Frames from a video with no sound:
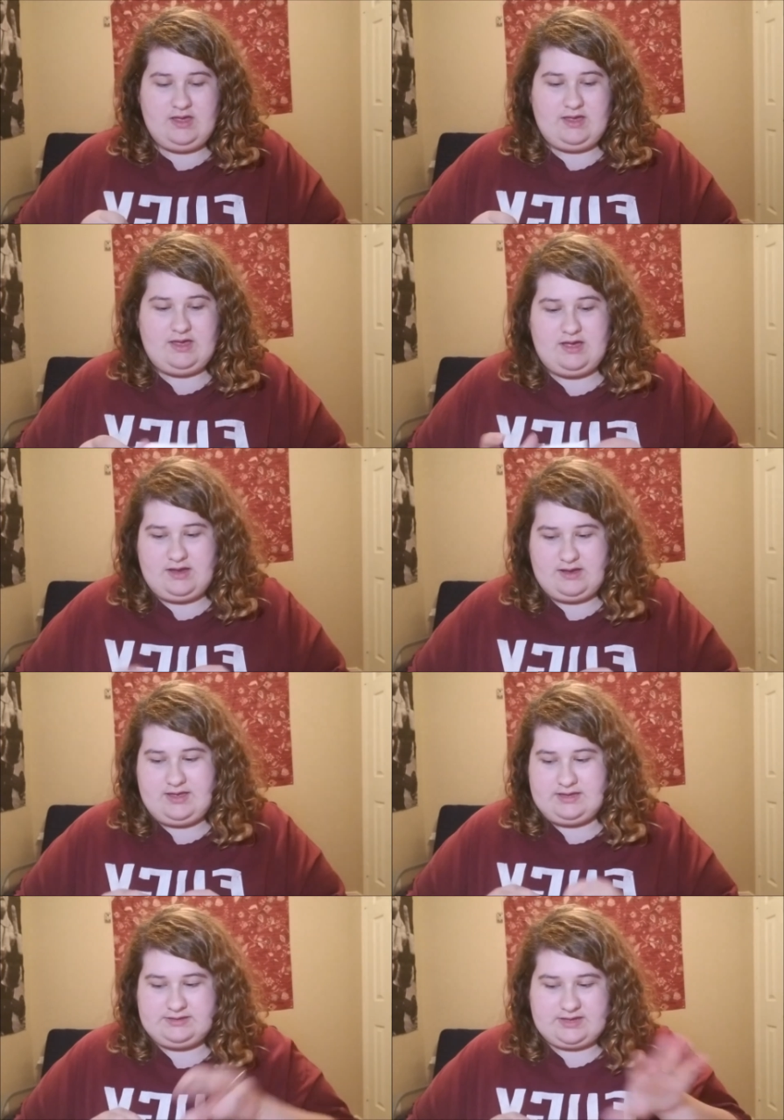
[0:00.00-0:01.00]
it
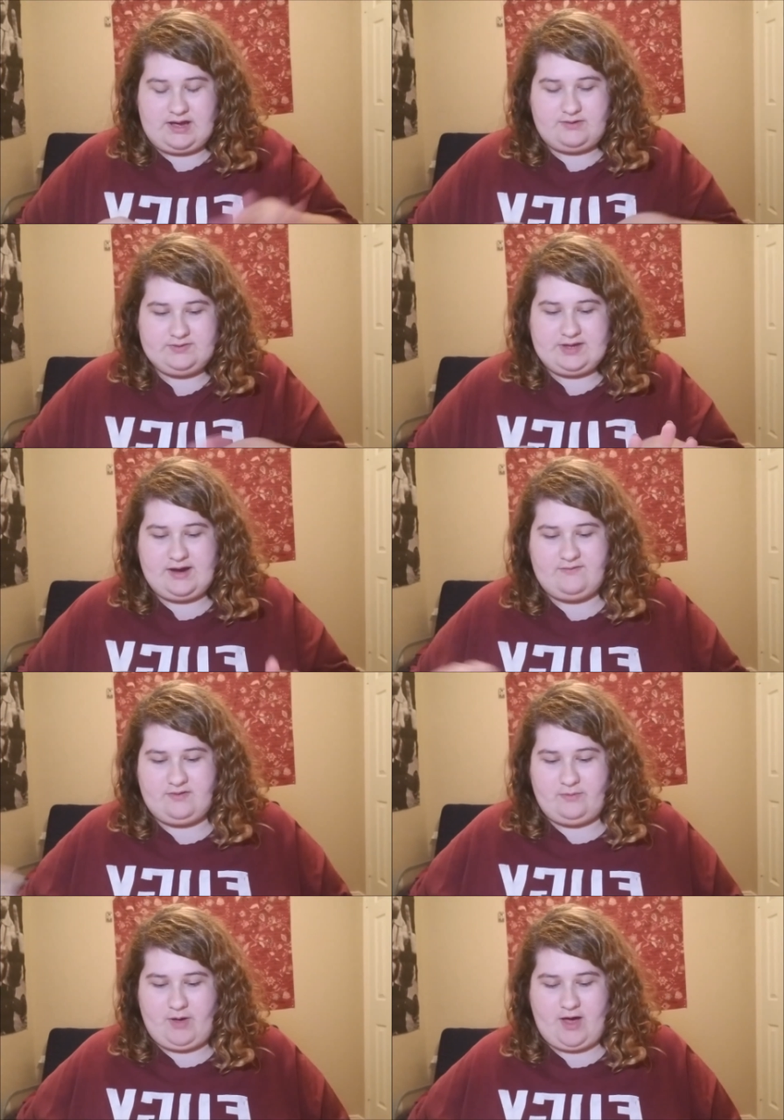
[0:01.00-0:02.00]
gets outside of the
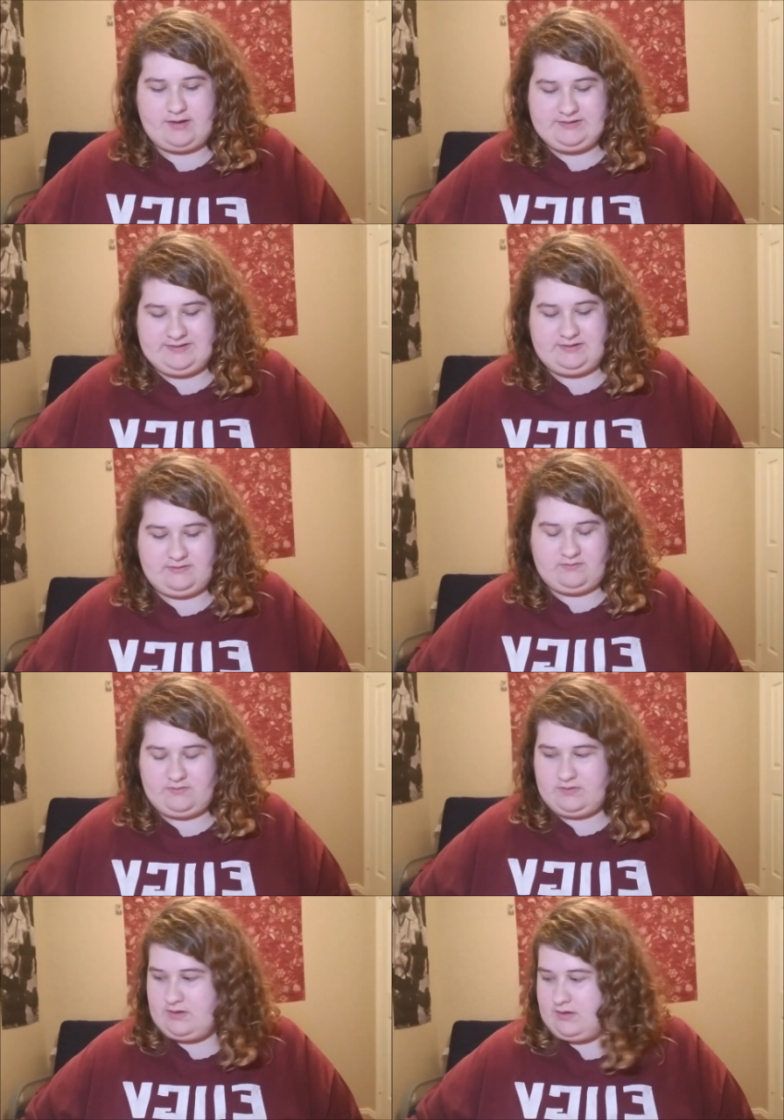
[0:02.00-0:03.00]
box,
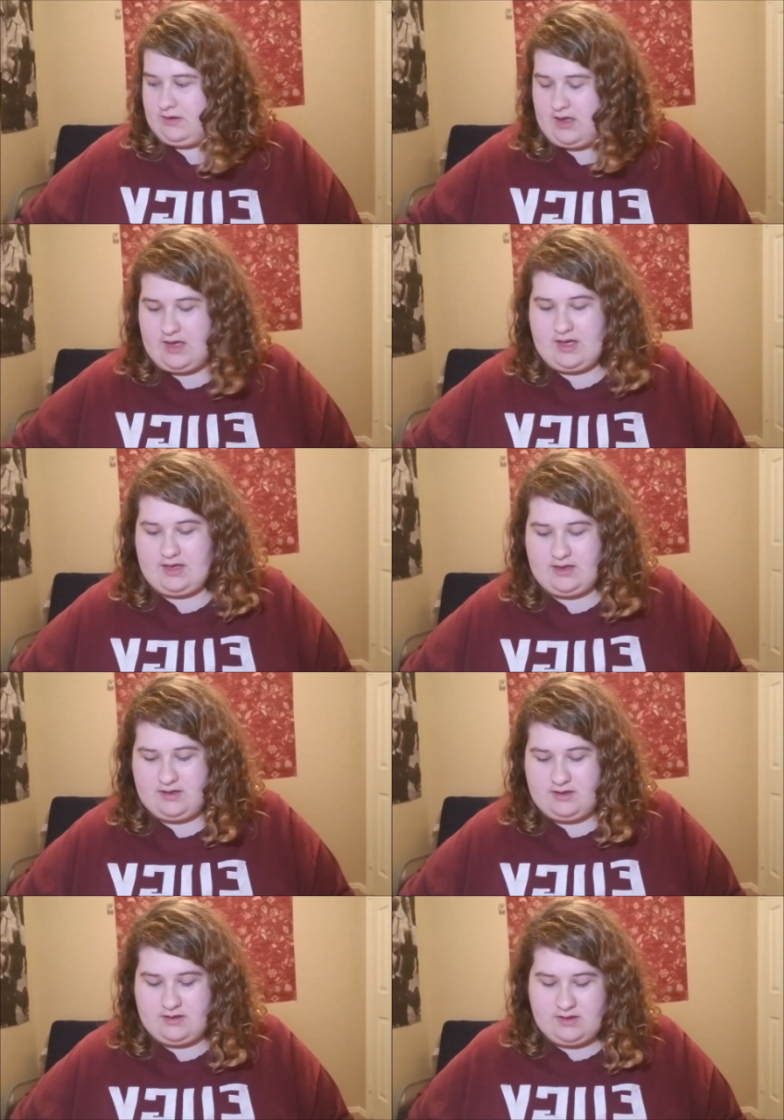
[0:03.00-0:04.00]
it
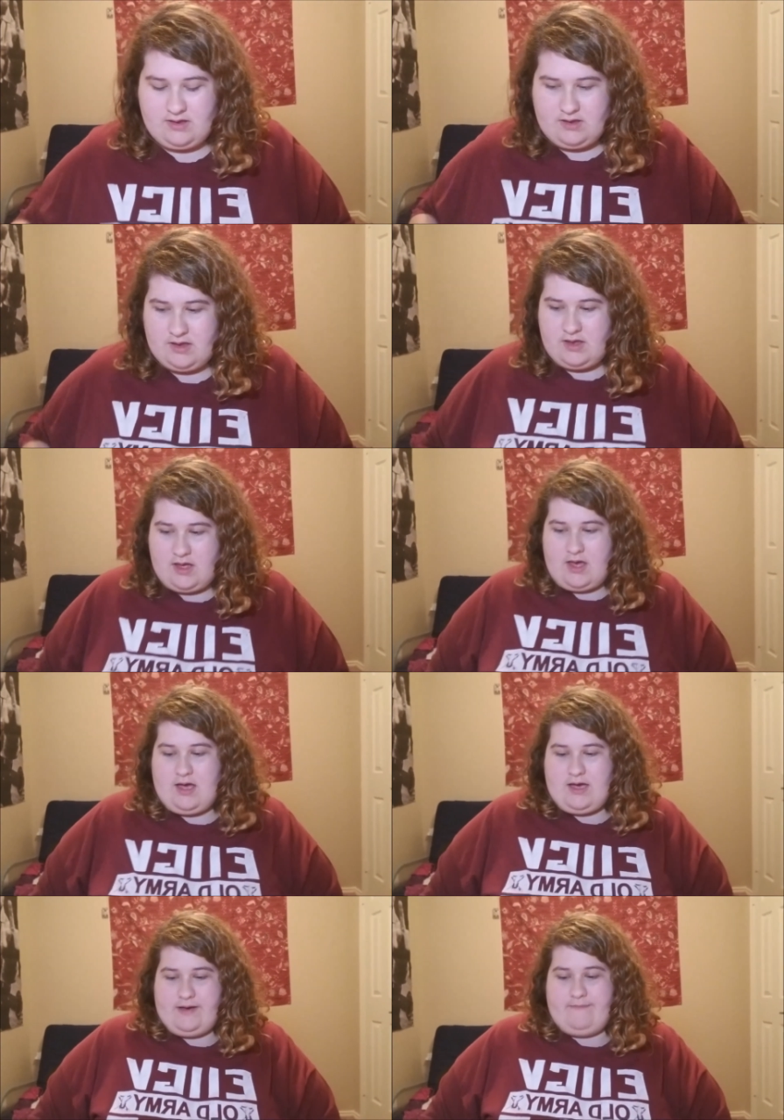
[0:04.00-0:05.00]

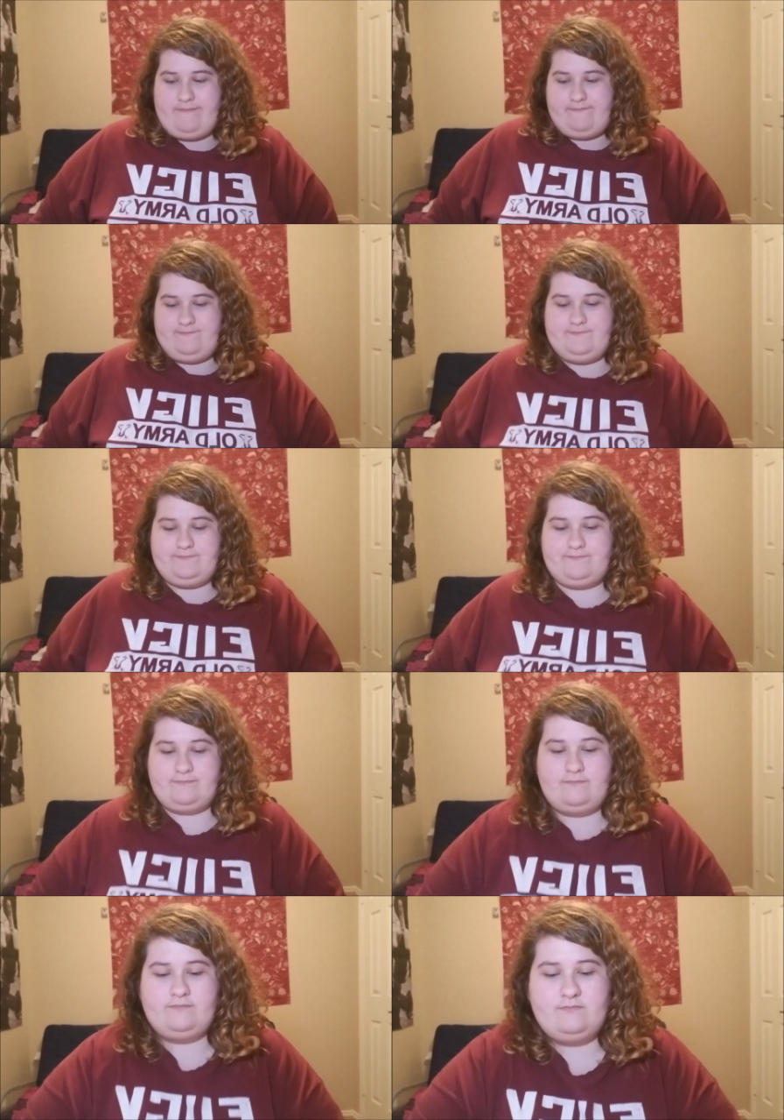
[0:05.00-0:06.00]
um,
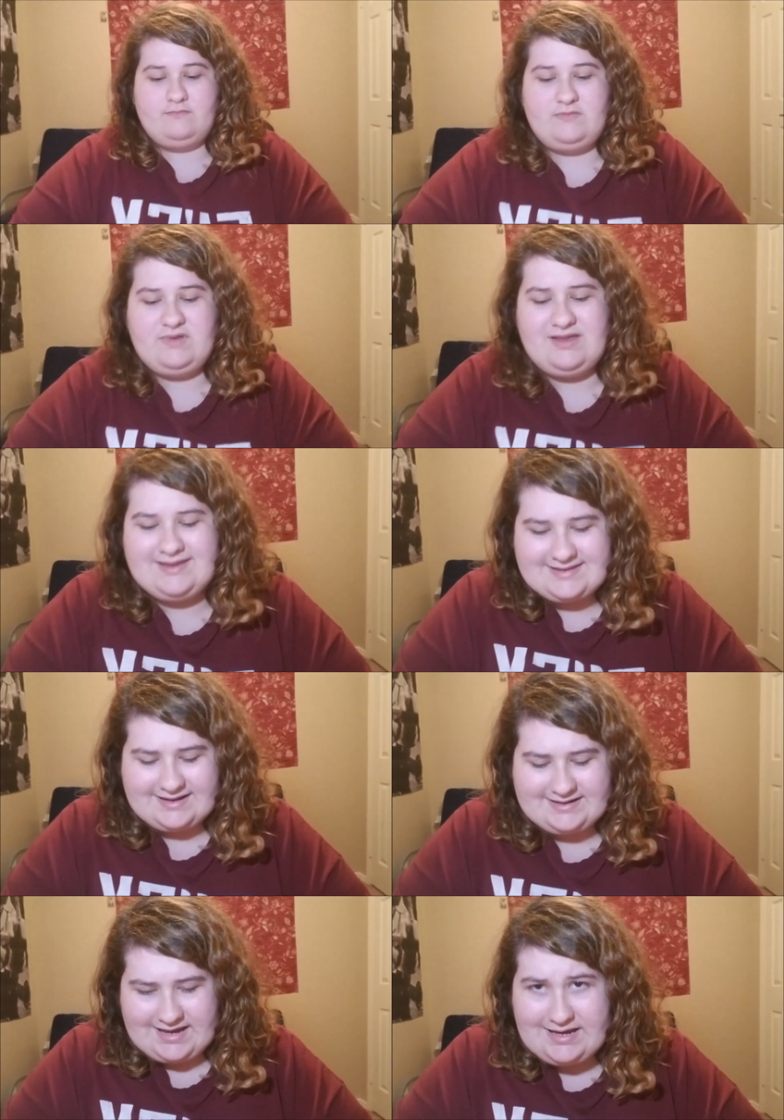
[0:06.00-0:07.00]
is
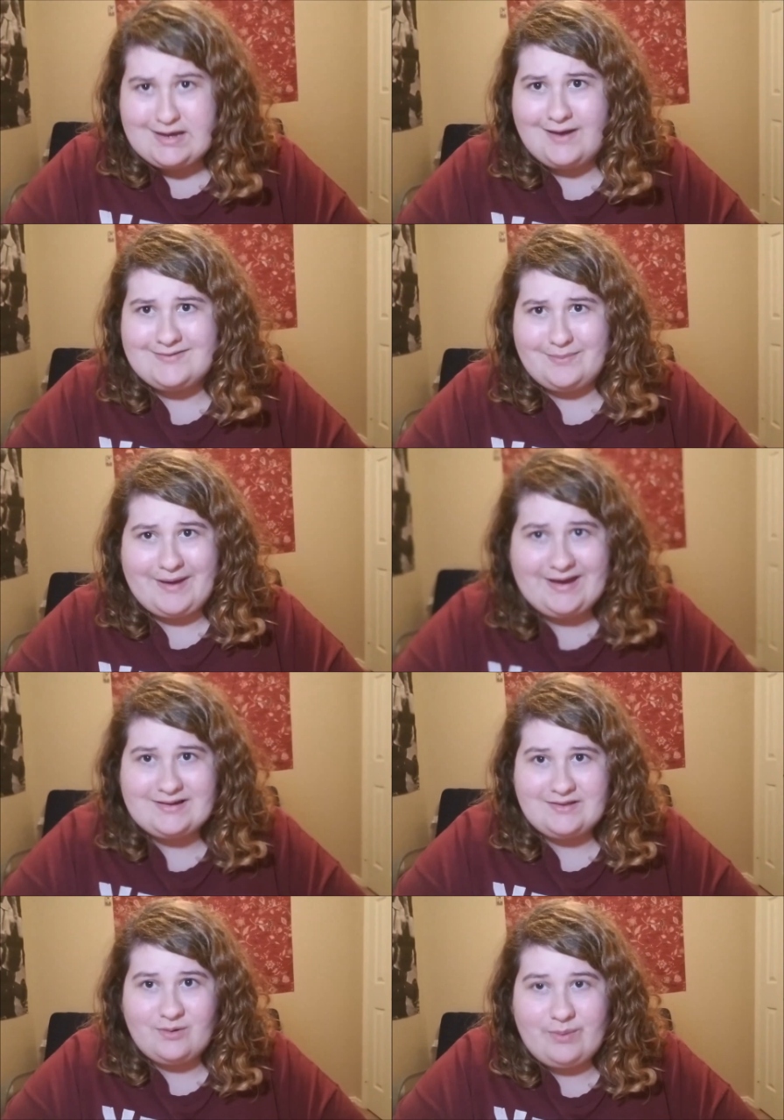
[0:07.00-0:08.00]
like taking off the paint a
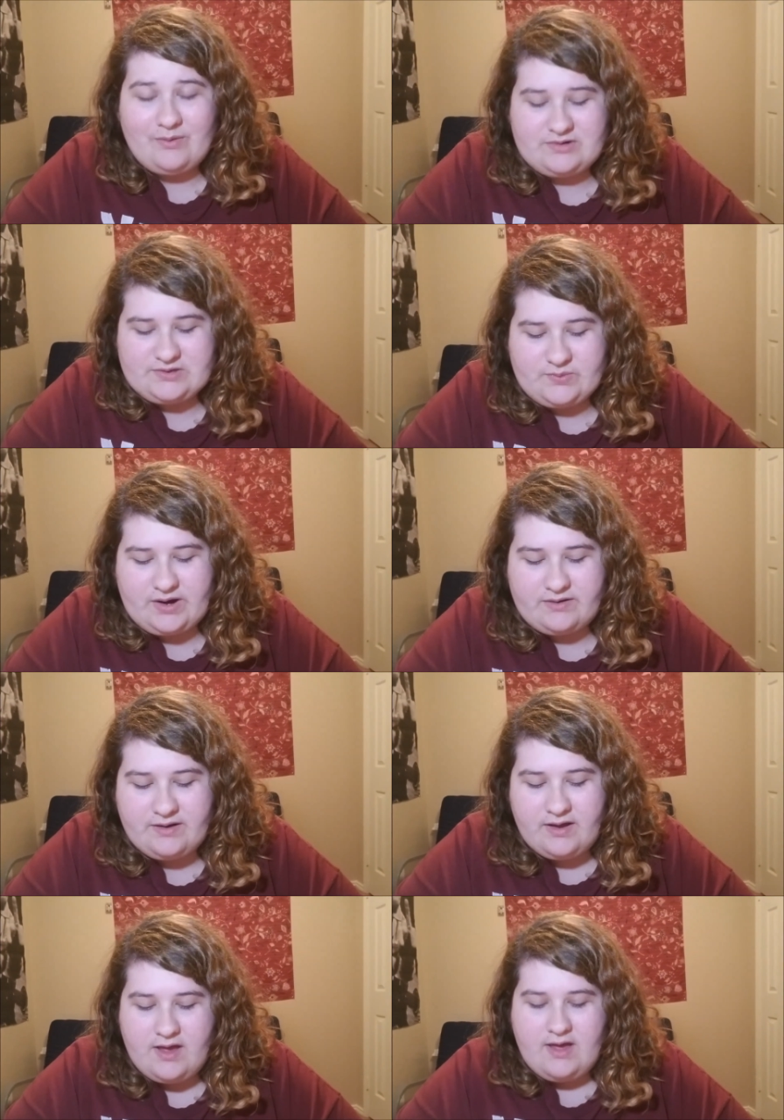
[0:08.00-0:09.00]
little bit, which is weird.
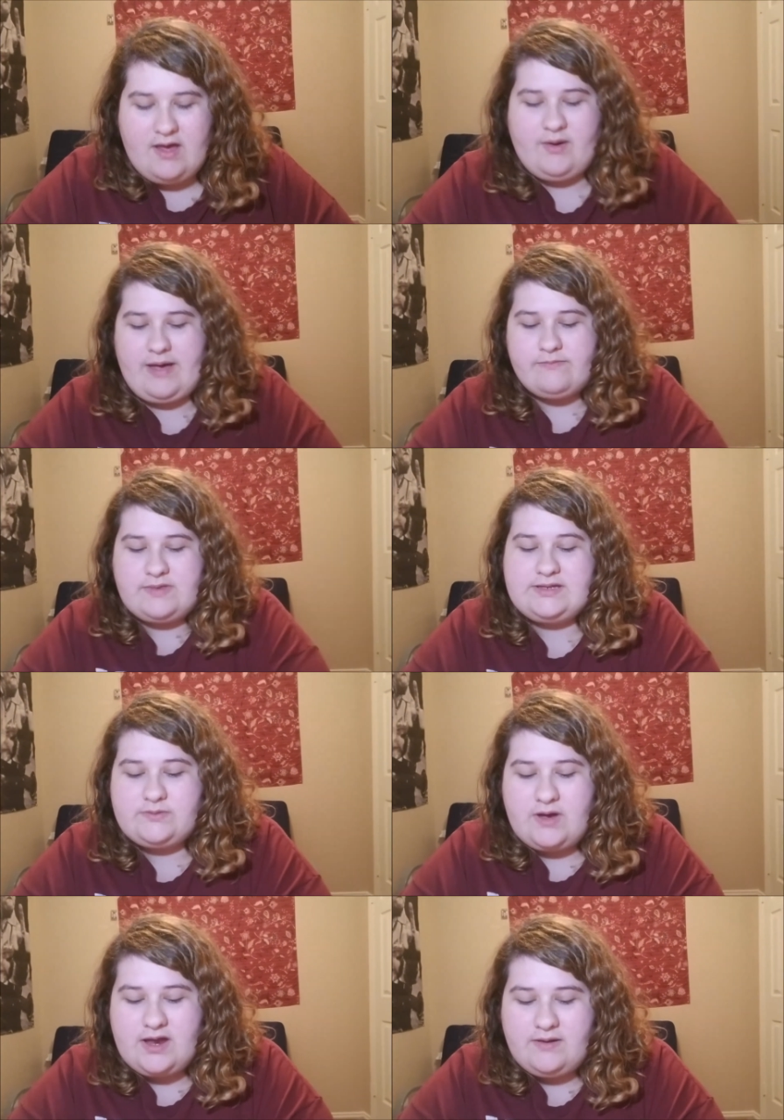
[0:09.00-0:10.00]
Okay, this
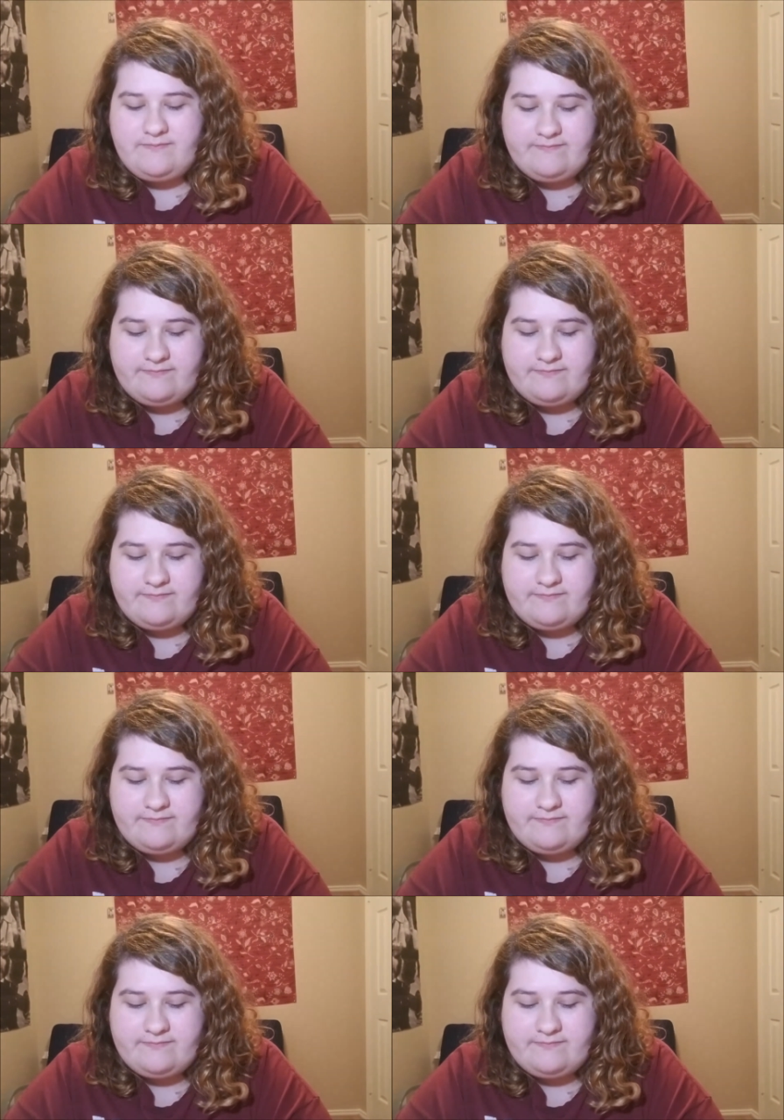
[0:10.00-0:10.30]
one